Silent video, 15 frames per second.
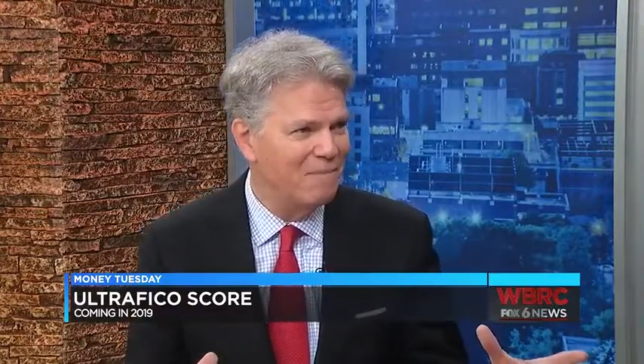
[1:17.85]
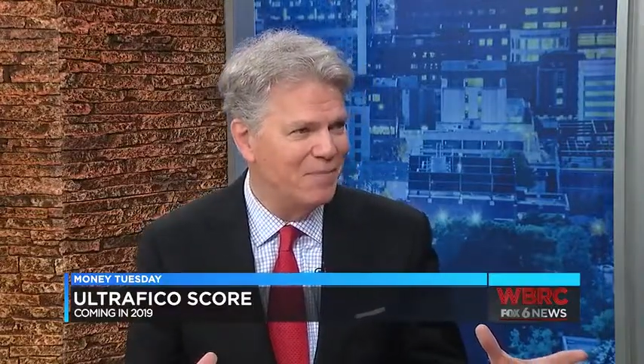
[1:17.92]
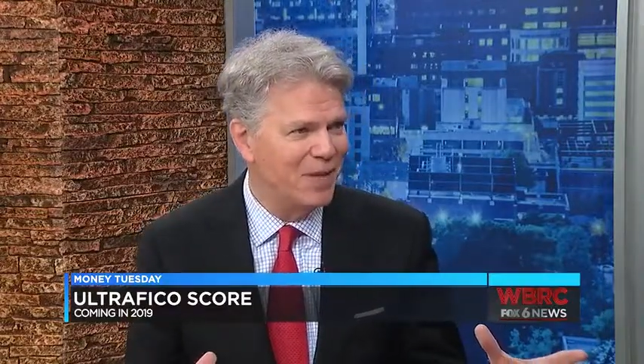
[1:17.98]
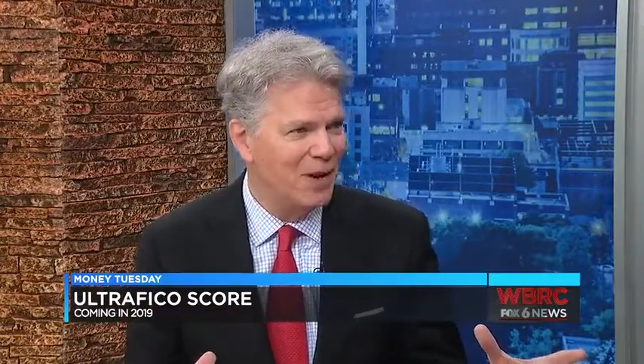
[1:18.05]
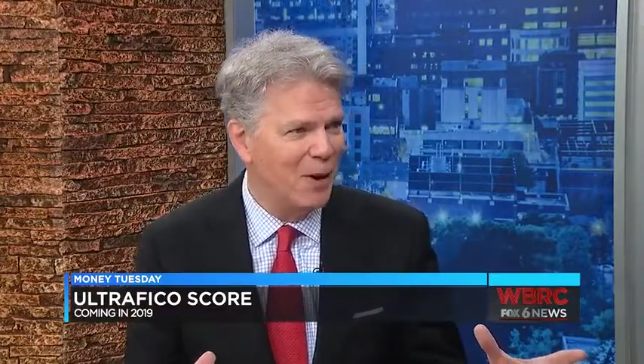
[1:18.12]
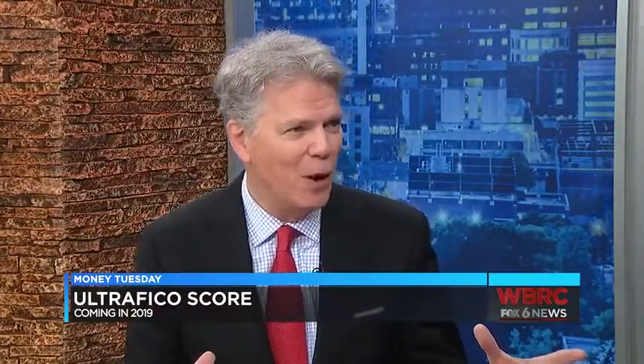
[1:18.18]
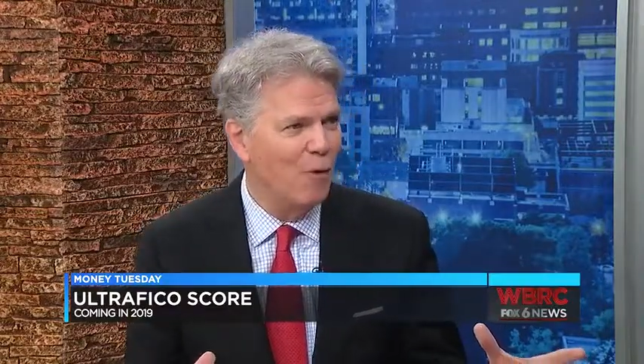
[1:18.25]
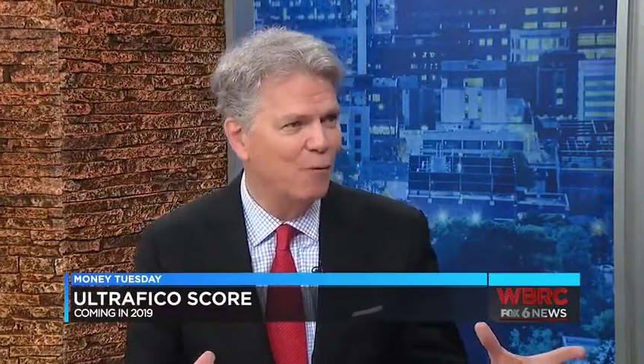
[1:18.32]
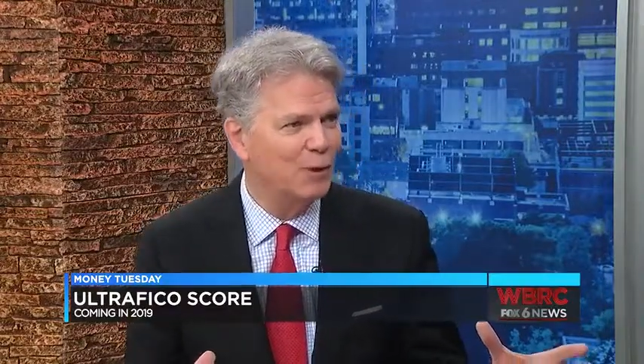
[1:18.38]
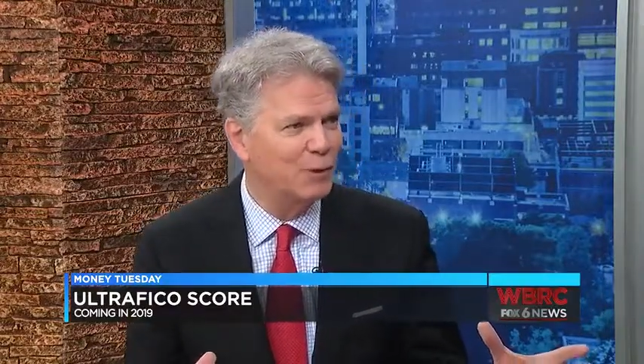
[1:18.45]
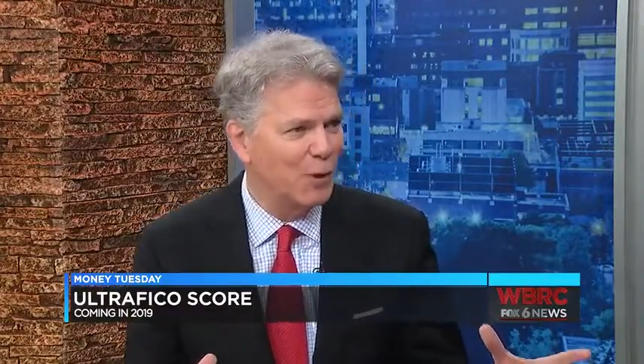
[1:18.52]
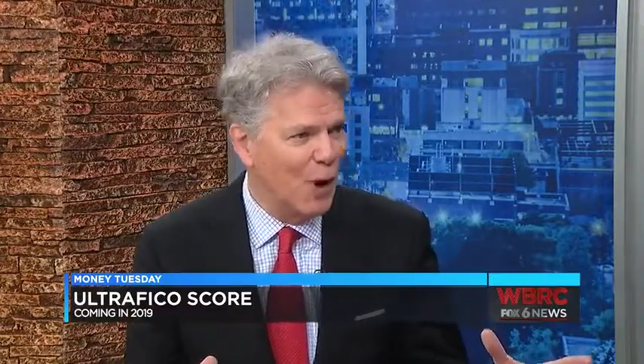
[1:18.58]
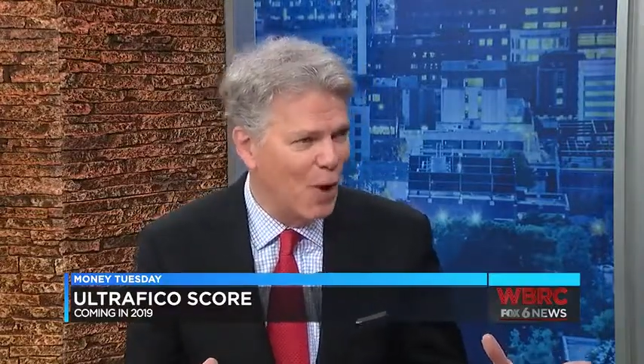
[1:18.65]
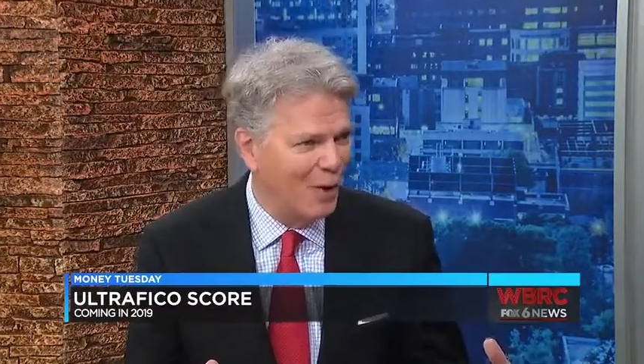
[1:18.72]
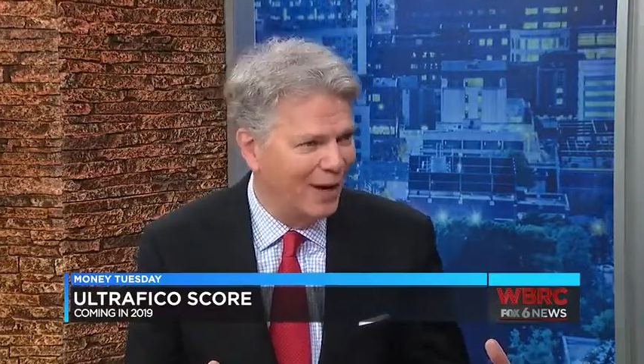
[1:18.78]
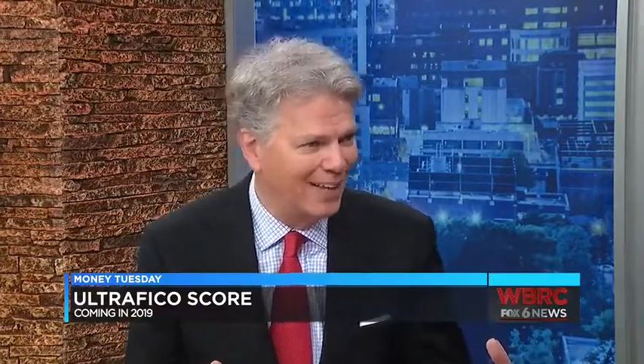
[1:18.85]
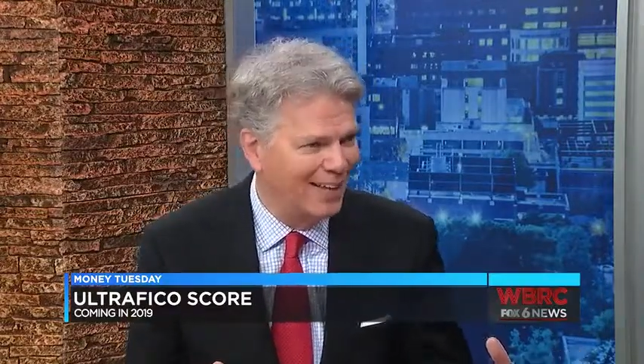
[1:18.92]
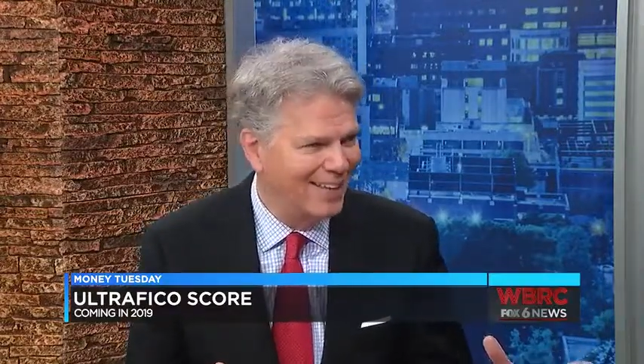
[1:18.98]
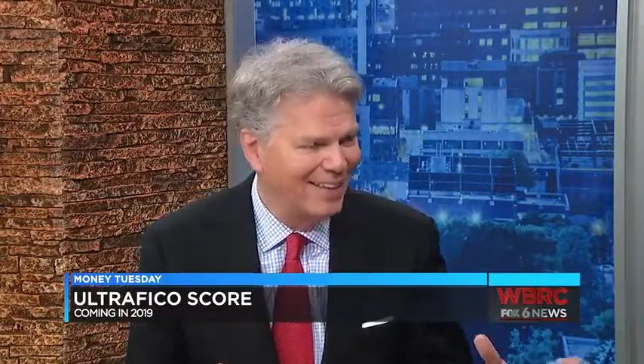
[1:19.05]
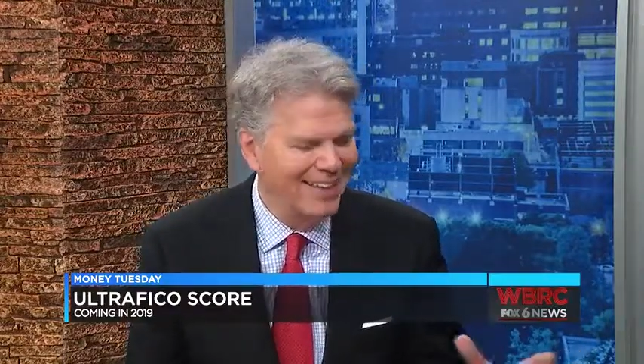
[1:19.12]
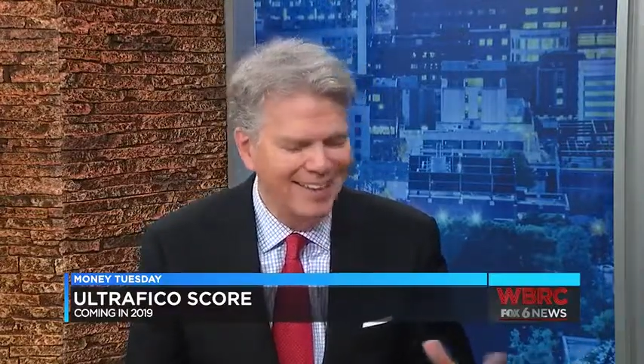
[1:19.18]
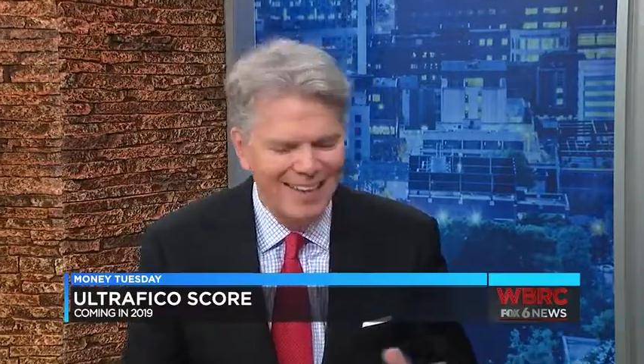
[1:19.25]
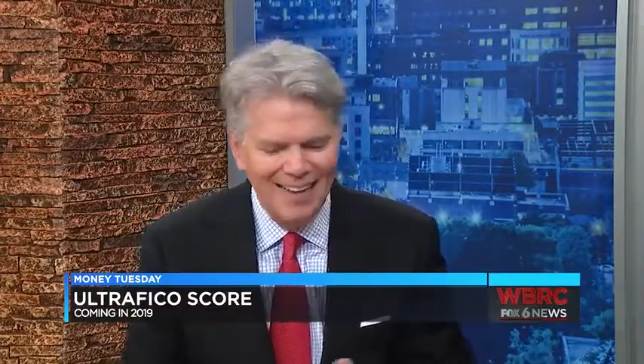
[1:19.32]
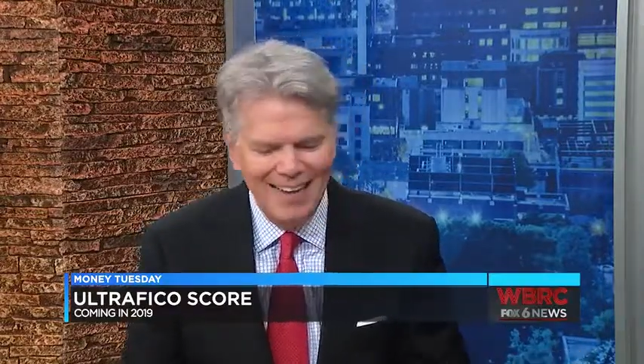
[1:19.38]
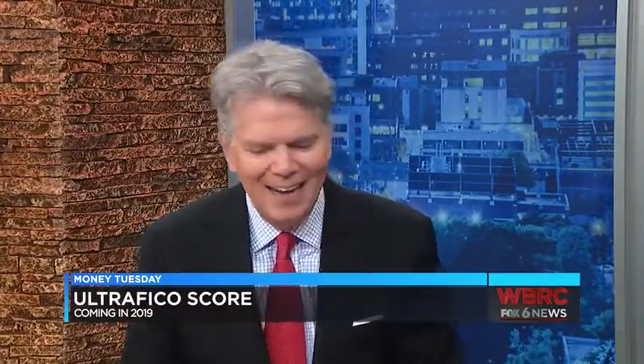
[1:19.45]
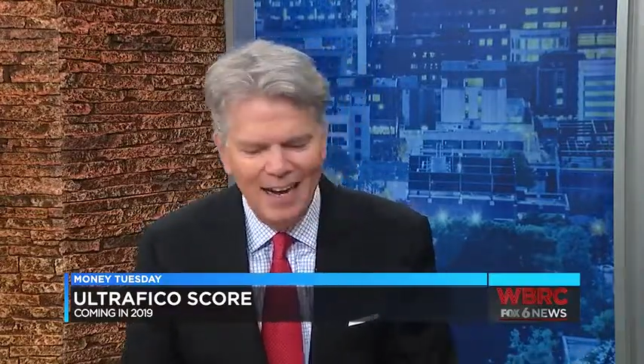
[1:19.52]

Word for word: yeah, you know overdrawing. Yeah.